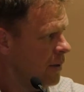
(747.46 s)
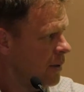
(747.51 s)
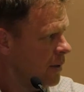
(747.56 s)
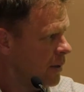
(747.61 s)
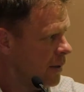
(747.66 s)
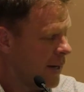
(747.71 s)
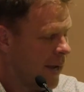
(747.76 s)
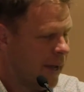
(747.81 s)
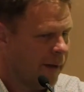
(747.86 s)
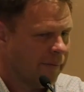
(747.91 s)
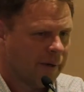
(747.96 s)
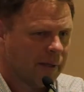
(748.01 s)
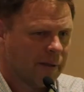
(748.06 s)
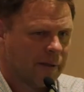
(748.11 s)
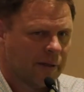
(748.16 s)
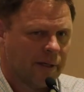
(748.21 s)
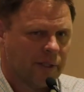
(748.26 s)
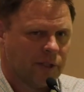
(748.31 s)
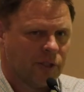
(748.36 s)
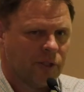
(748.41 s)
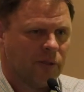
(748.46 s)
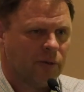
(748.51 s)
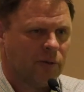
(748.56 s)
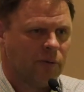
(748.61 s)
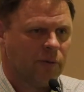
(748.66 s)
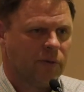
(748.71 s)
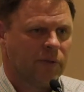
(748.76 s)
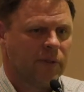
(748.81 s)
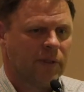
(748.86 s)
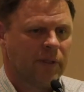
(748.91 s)
or have other
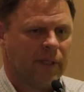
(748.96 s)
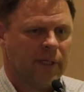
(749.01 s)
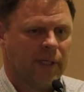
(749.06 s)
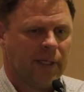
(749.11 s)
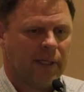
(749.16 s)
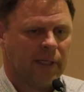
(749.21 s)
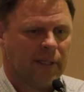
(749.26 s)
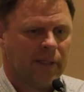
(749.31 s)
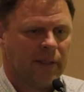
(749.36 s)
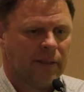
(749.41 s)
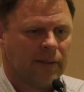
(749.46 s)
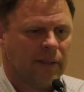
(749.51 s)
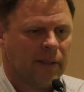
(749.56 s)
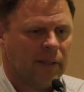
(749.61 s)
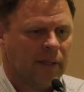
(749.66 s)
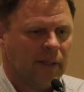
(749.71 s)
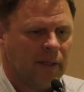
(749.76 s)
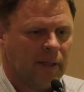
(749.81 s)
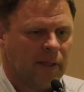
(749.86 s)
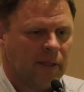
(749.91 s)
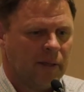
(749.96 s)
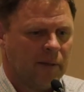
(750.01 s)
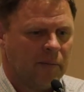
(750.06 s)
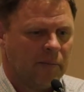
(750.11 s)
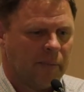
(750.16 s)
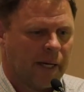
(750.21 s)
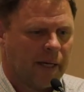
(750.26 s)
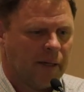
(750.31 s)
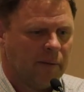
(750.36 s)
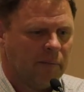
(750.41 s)
issues. And
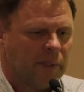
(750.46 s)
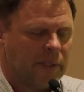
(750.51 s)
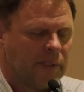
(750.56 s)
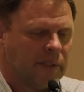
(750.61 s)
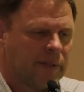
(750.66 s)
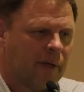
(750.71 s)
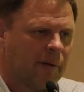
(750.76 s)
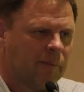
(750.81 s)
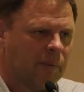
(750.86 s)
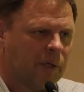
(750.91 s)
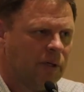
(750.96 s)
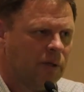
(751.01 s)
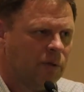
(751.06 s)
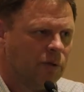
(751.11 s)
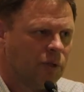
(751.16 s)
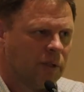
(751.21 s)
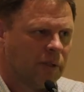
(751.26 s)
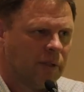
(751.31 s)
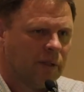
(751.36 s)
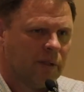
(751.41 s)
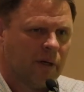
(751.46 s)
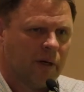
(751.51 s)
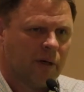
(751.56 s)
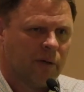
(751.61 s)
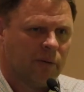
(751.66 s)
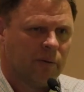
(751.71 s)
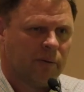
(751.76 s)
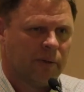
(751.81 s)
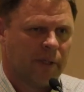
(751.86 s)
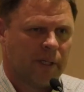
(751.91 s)
by midsummer, usually
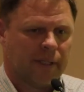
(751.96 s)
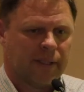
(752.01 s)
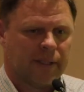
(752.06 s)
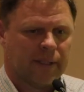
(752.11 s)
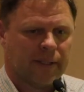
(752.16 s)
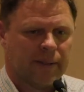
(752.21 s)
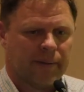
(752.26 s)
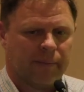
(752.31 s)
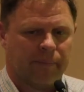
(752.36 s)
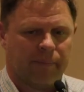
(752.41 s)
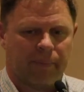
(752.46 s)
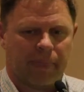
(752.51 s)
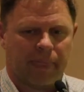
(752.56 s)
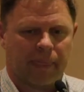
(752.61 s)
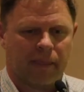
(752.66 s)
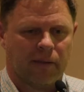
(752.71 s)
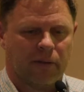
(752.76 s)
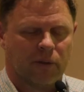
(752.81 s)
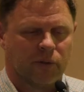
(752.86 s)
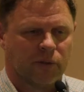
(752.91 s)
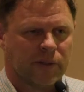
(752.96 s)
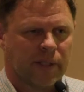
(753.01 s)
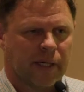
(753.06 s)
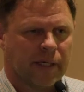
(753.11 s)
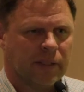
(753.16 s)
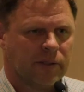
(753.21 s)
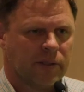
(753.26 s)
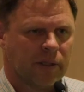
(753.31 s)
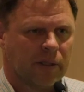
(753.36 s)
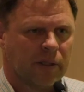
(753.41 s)
though, those
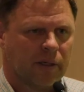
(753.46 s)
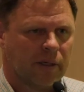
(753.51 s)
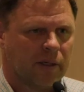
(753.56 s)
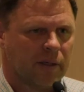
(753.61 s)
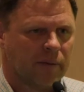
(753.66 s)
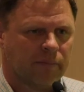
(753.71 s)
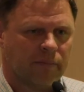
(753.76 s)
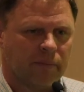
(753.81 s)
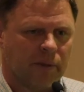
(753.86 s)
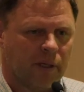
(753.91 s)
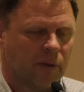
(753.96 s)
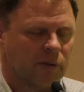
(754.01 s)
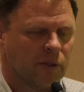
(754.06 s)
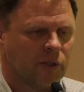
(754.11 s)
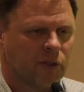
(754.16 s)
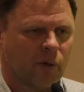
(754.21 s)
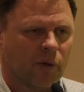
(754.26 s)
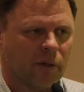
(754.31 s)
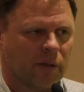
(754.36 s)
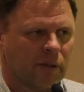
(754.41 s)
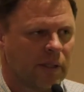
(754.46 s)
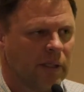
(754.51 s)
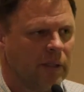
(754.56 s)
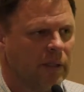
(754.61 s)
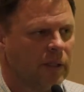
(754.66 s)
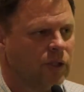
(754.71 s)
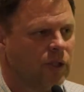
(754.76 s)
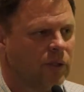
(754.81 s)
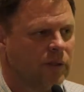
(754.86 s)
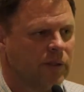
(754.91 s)
sites are, the soil
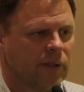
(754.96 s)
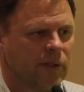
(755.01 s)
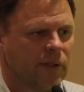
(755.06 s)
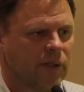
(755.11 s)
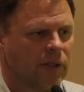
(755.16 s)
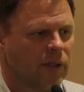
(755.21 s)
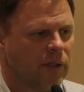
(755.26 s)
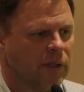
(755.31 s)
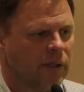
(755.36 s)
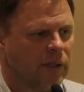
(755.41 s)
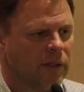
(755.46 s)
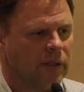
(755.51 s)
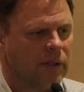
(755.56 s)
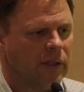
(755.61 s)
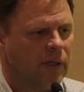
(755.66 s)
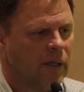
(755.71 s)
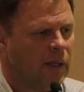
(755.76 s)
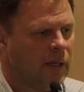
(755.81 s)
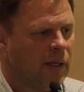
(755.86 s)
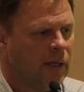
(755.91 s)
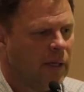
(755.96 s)
conditions are good.